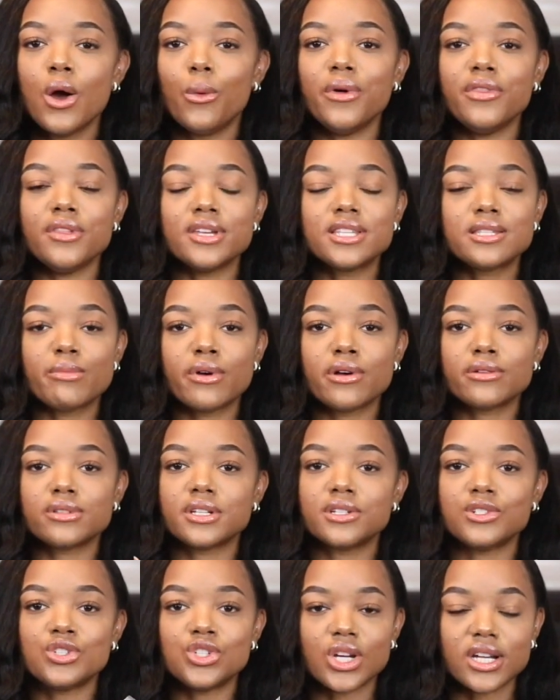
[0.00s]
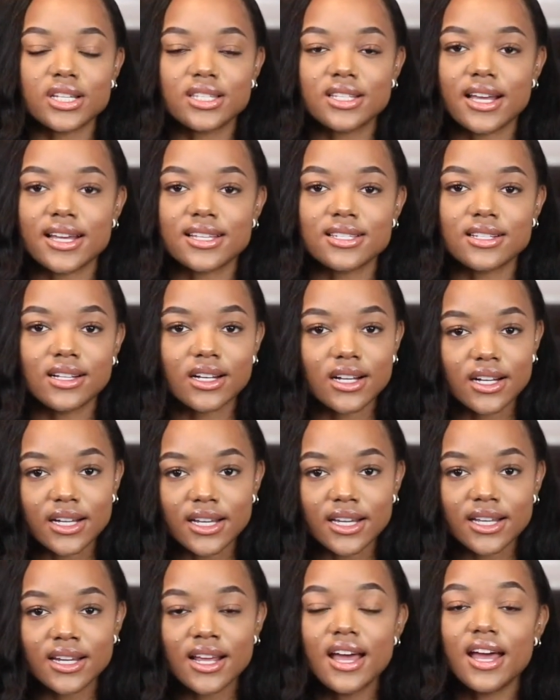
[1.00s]
when this smells just as
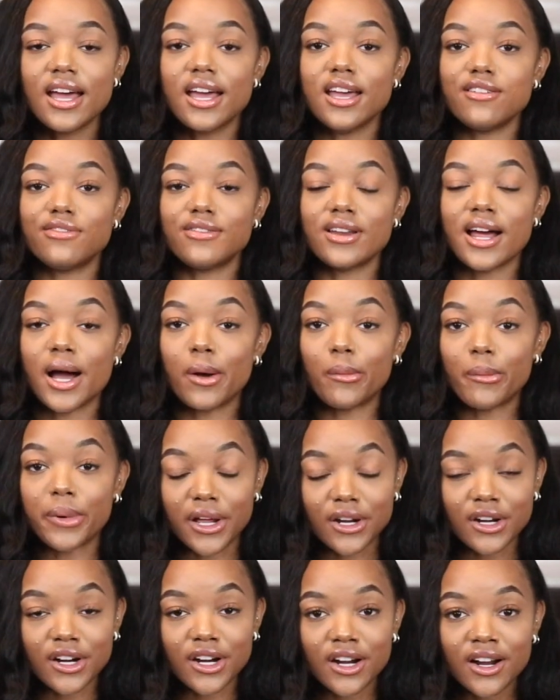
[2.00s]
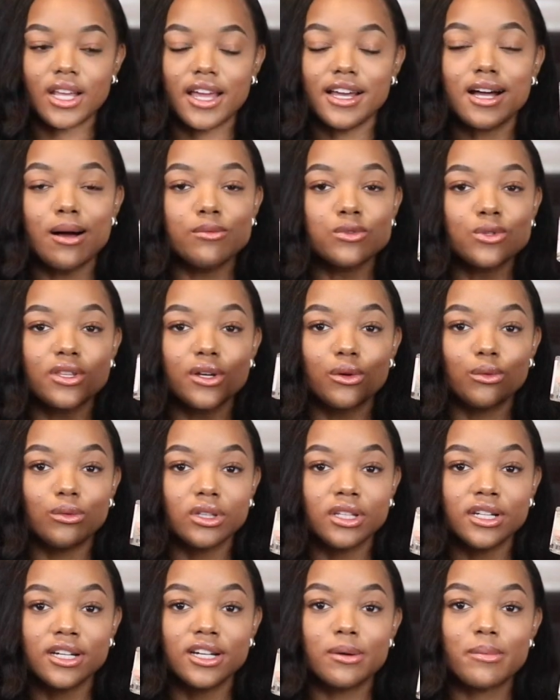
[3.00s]
good, if not better. It comes with a
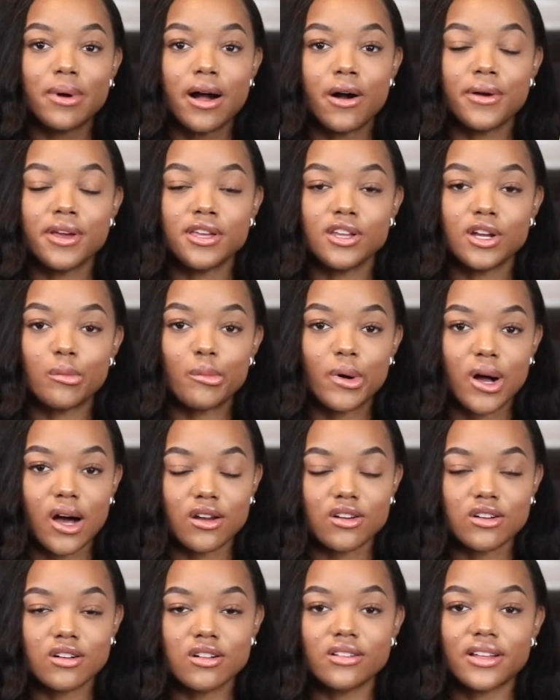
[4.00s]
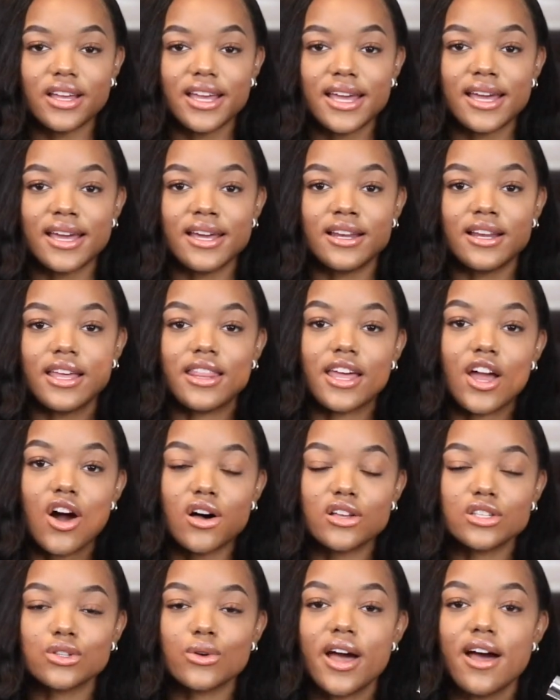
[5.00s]
really good amount in your bottle, and they
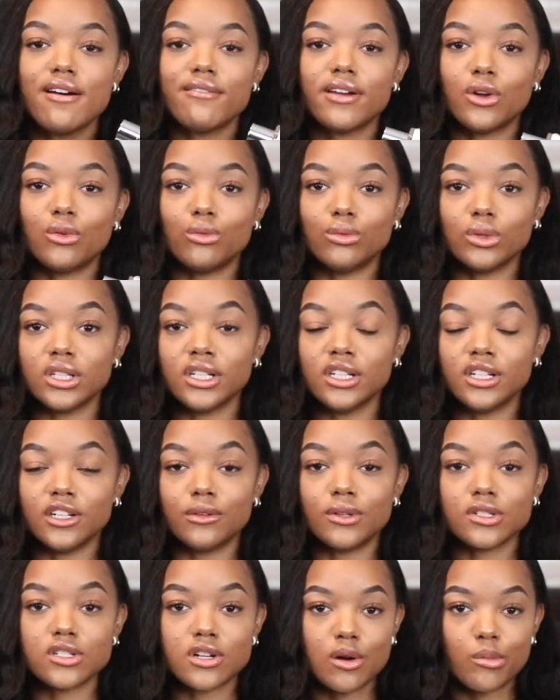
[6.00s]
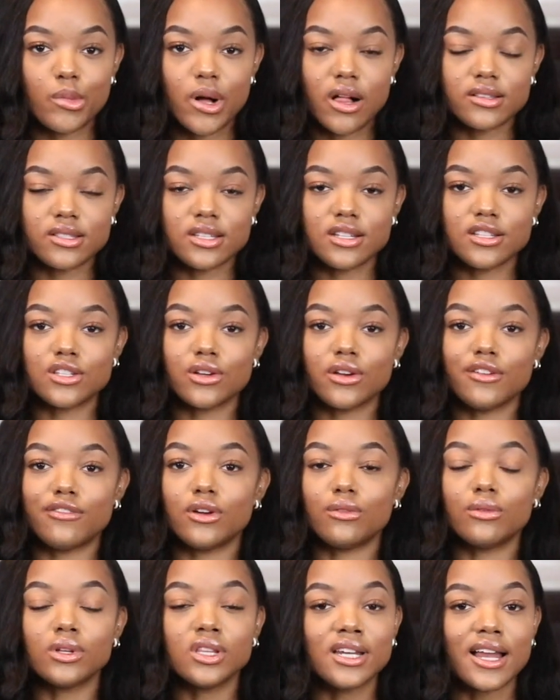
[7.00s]
also have a really good return policy, so if
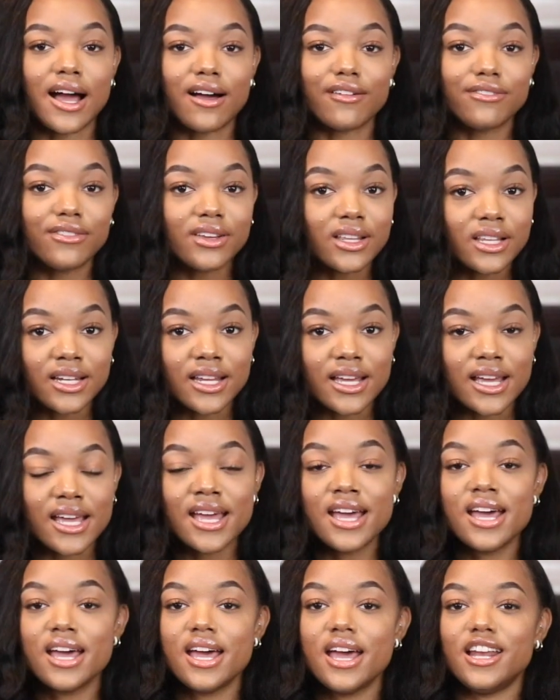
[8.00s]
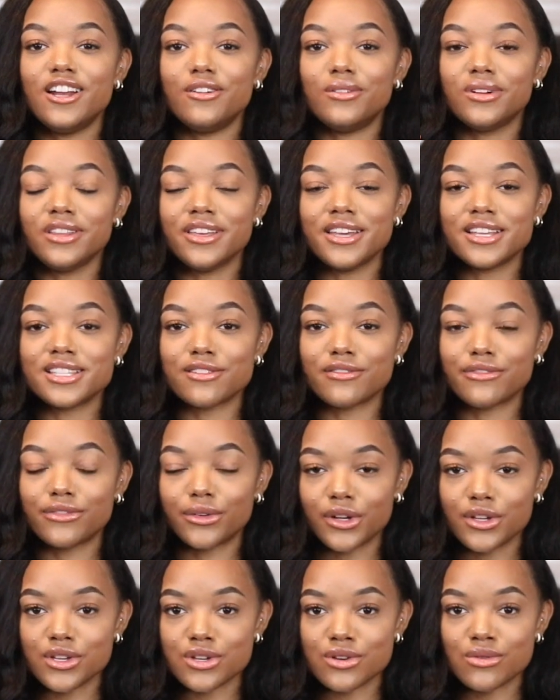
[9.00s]
you're really not feeling it and it really isn't for
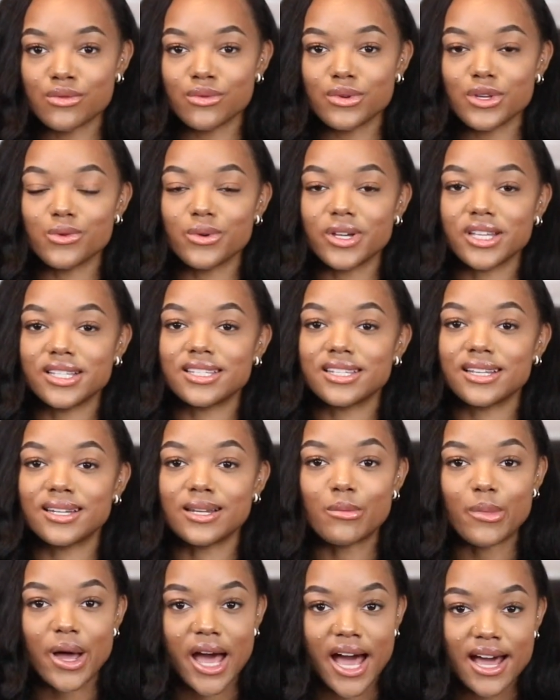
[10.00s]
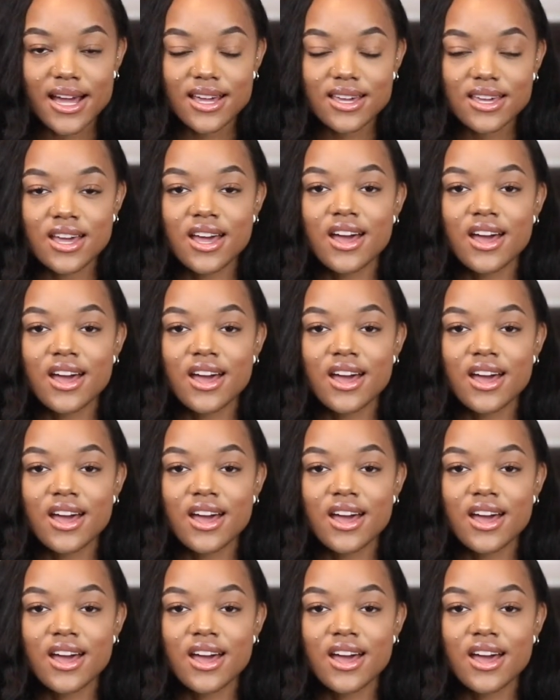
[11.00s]
you, you can send it back.